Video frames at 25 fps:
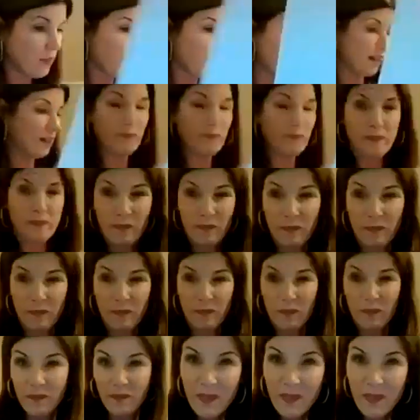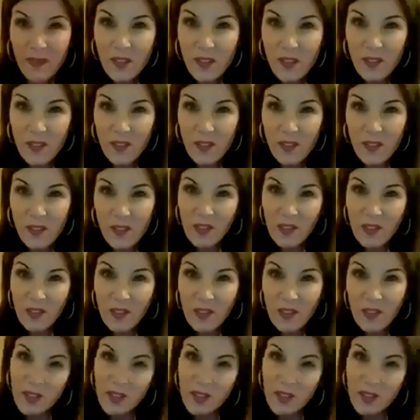another name for reindeer.